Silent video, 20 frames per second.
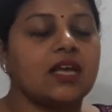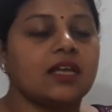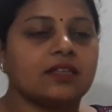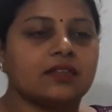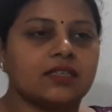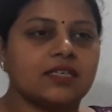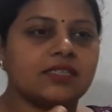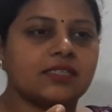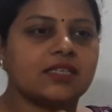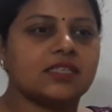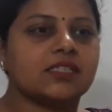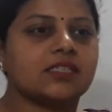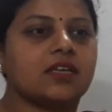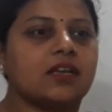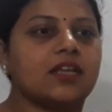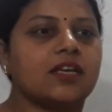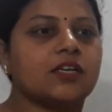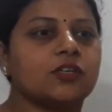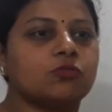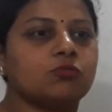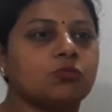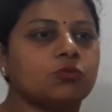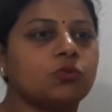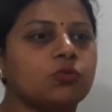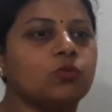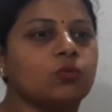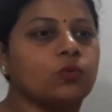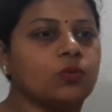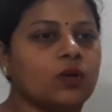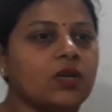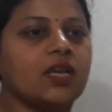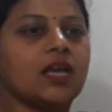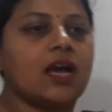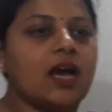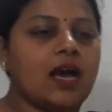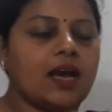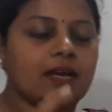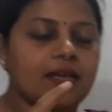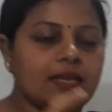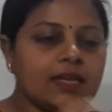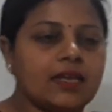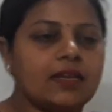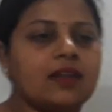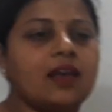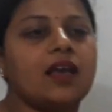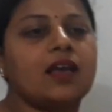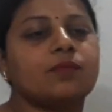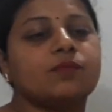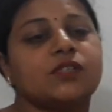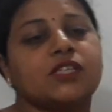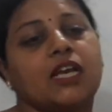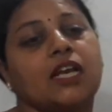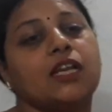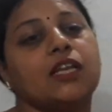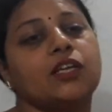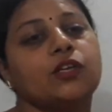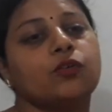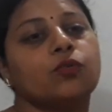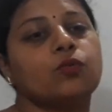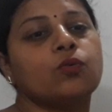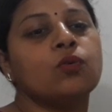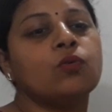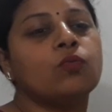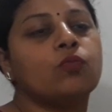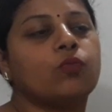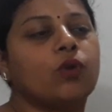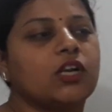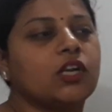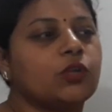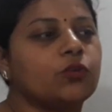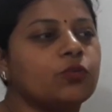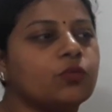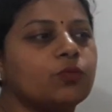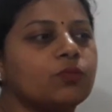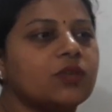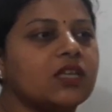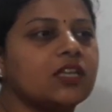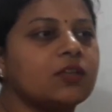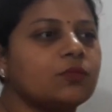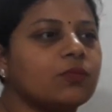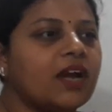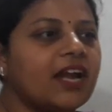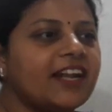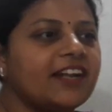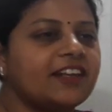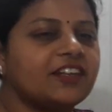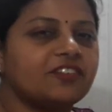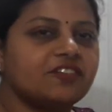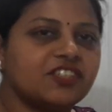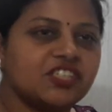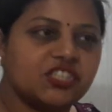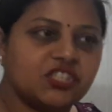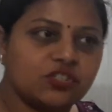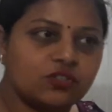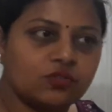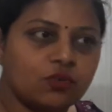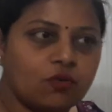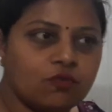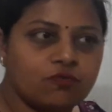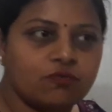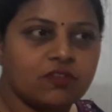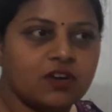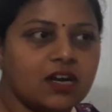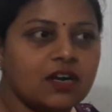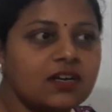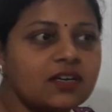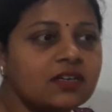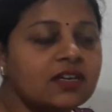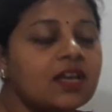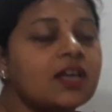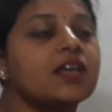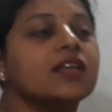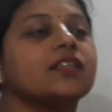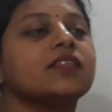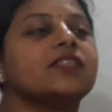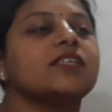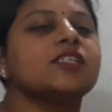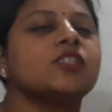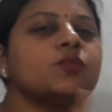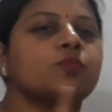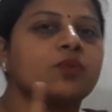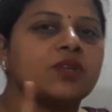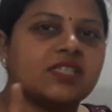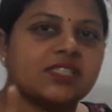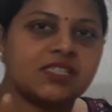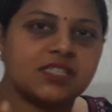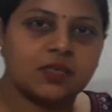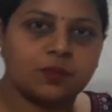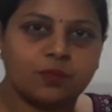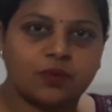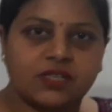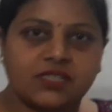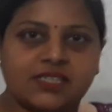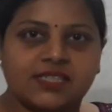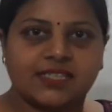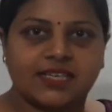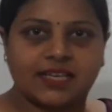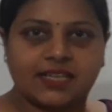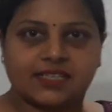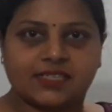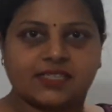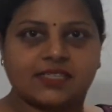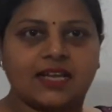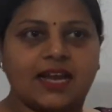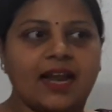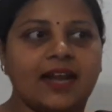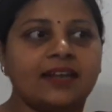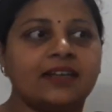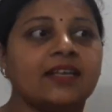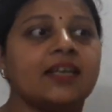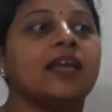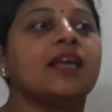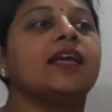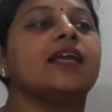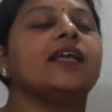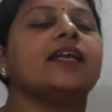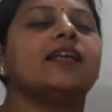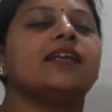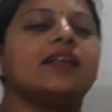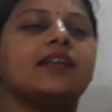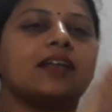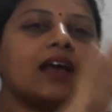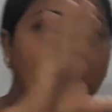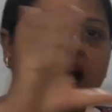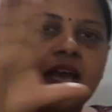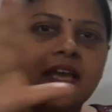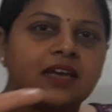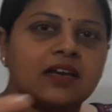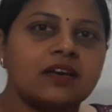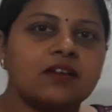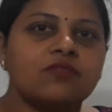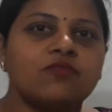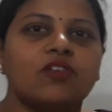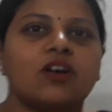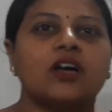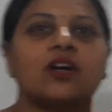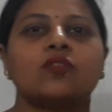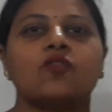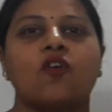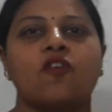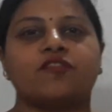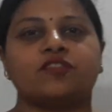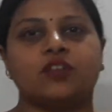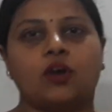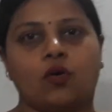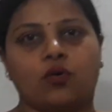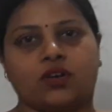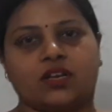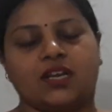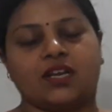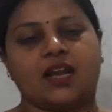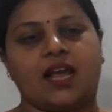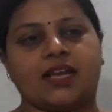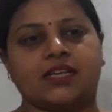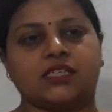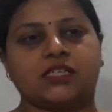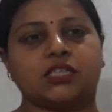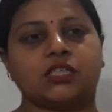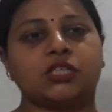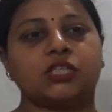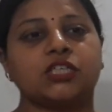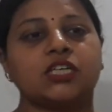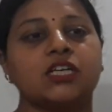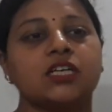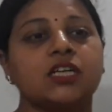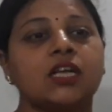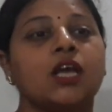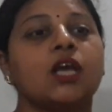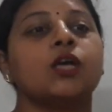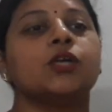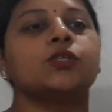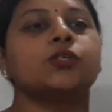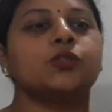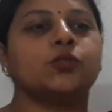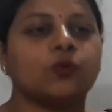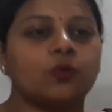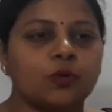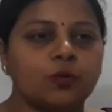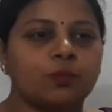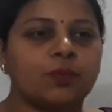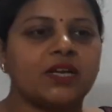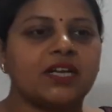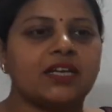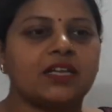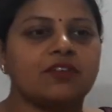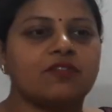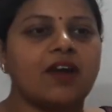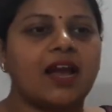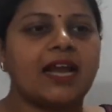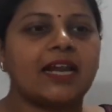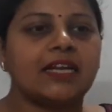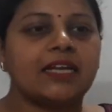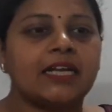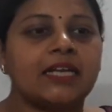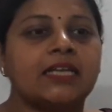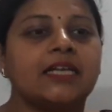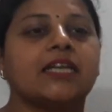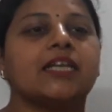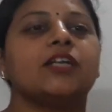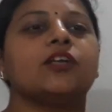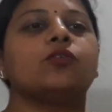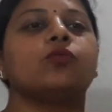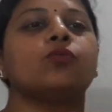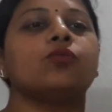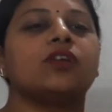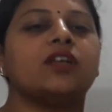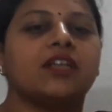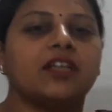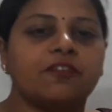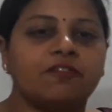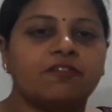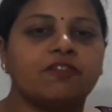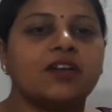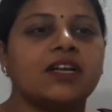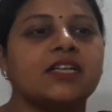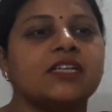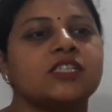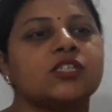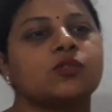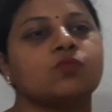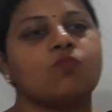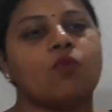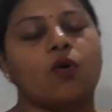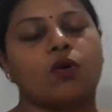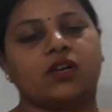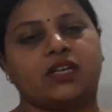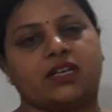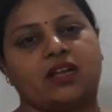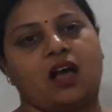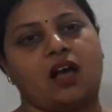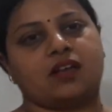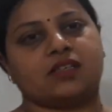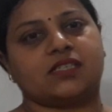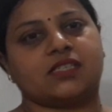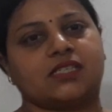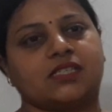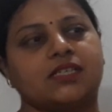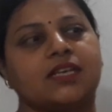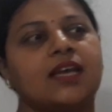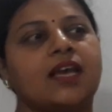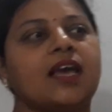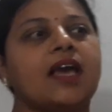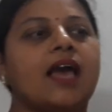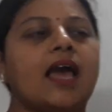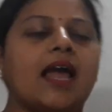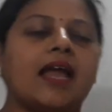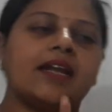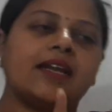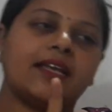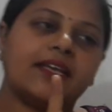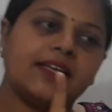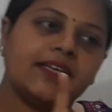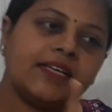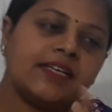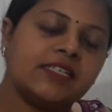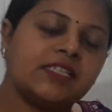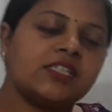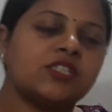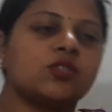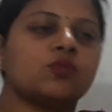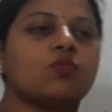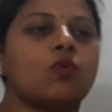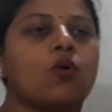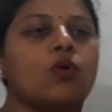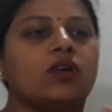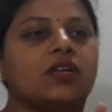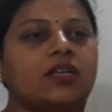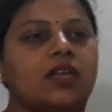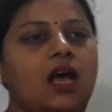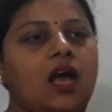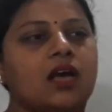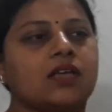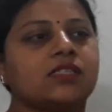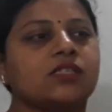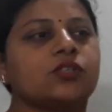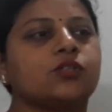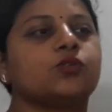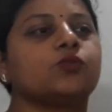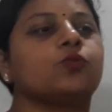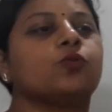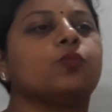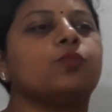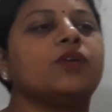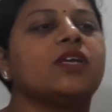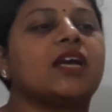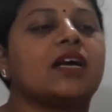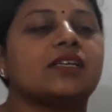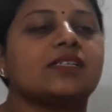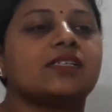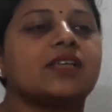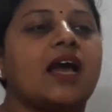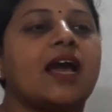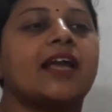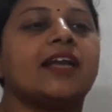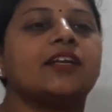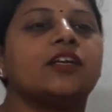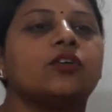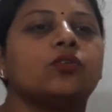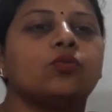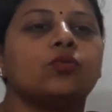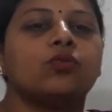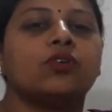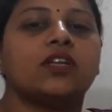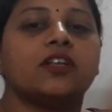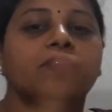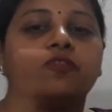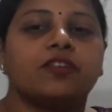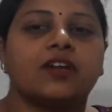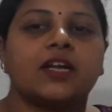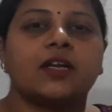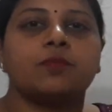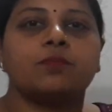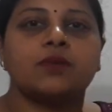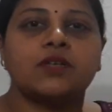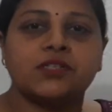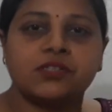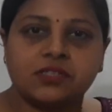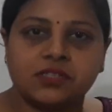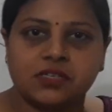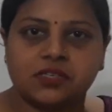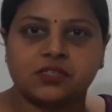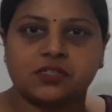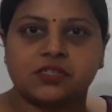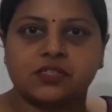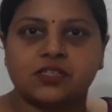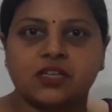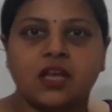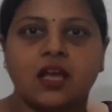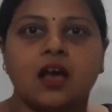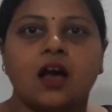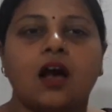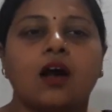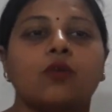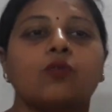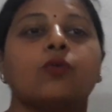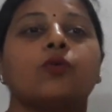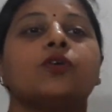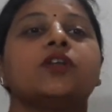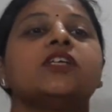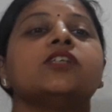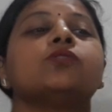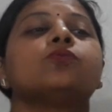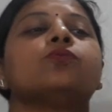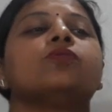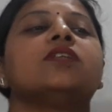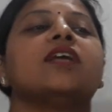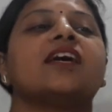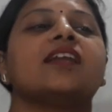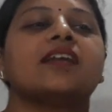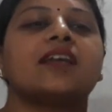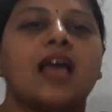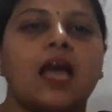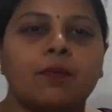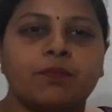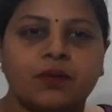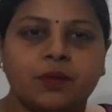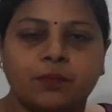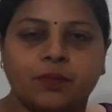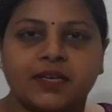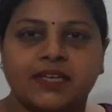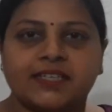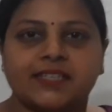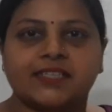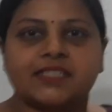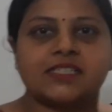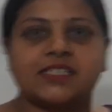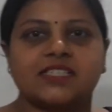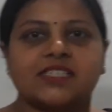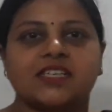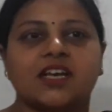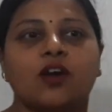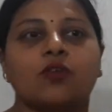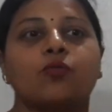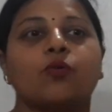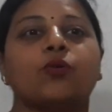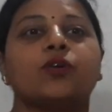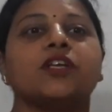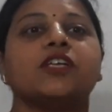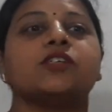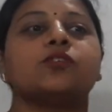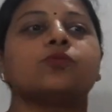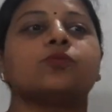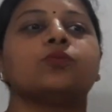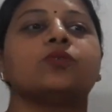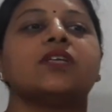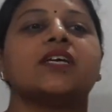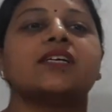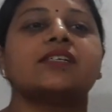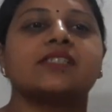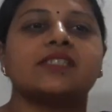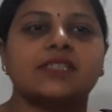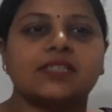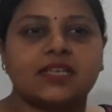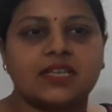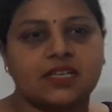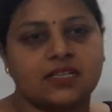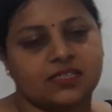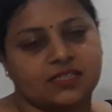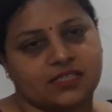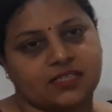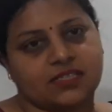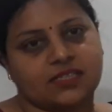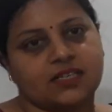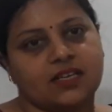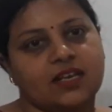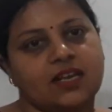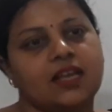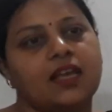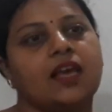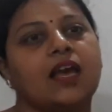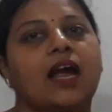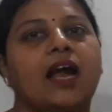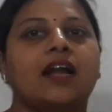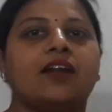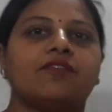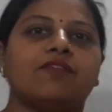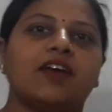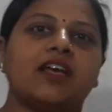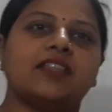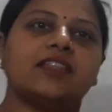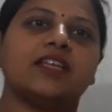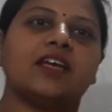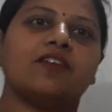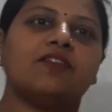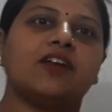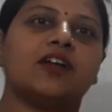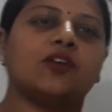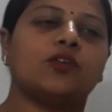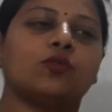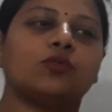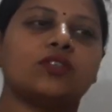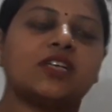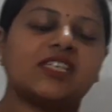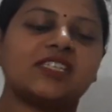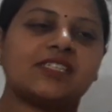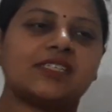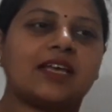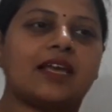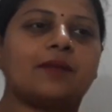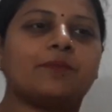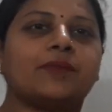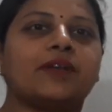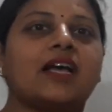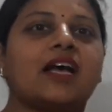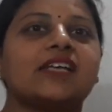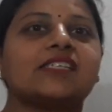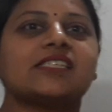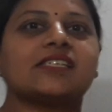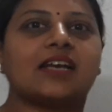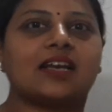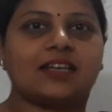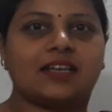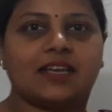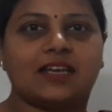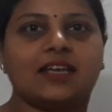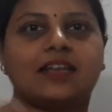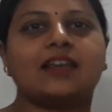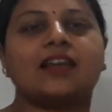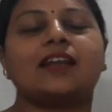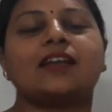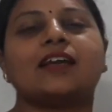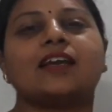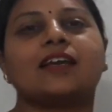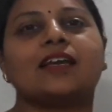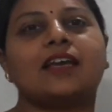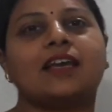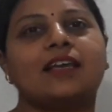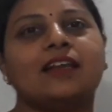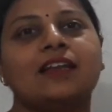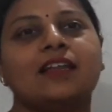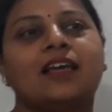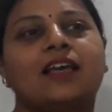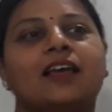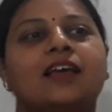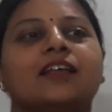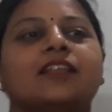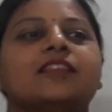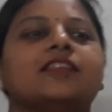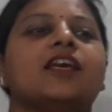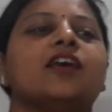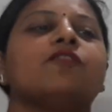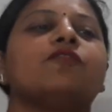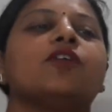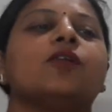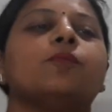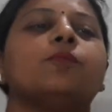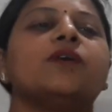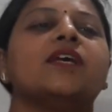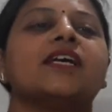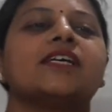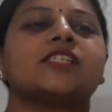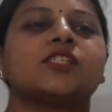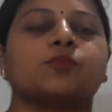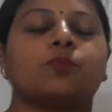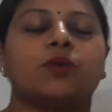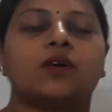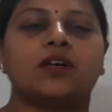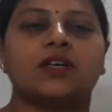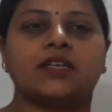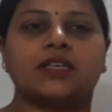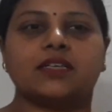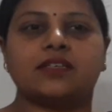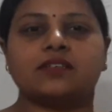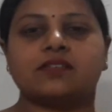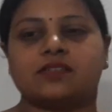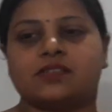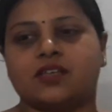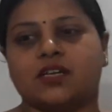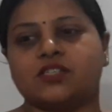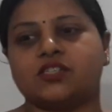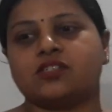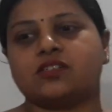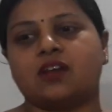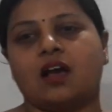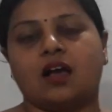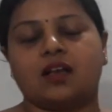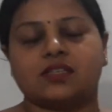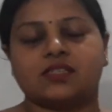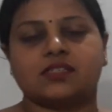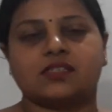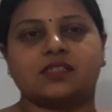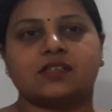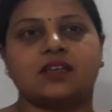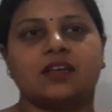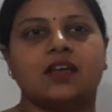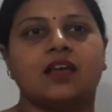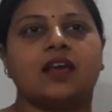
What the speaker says: This is clear to you? Again I am telling you what do you mean by division of work. This principle says that entire work of the organization should be divided into different small tasks, and each small task should be assigned to different persons according to their capabilities, according to their skills. And when they will do the same task again and again, they will be expert in such task.